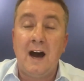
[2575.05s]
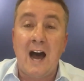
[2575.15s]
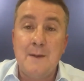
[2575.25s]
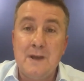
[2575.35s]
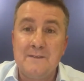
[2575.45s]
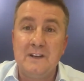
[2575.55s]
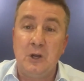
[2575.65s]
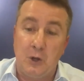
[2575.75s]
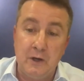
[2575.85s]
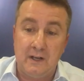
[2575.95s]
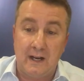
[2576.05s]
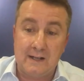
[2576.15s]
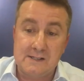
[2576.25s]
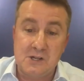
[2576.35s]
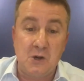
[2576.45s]
I'm having good
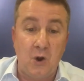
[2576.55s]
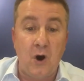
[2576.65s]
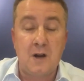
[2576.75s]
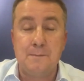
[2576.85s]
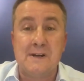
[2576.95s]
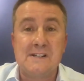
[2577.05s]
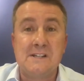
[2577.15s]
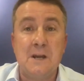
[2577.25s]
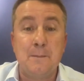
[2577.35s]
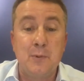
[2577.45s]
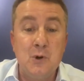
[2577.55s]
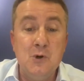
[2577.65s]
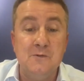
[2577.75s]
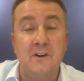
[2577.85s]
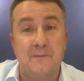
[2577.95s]
luck, so God must
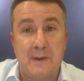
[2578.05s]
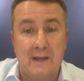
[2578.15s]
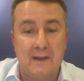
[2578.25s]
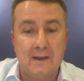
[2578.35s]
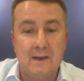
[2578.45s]
approve of me.